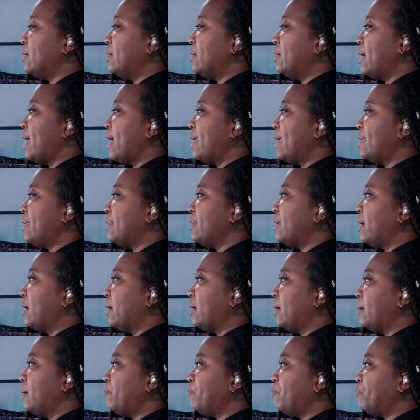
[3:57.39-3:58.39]

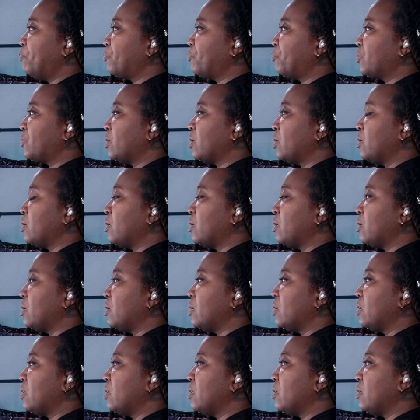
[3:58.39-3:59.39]
And,
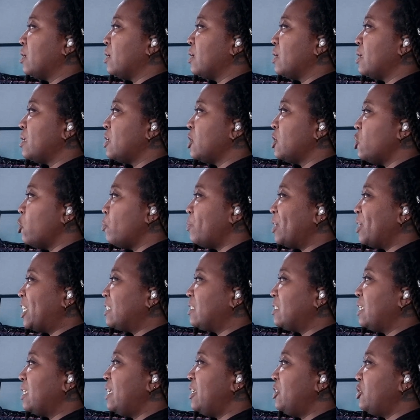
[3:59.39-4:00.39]

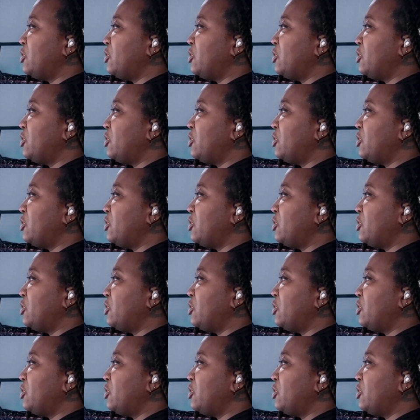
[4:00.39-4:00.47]
because each of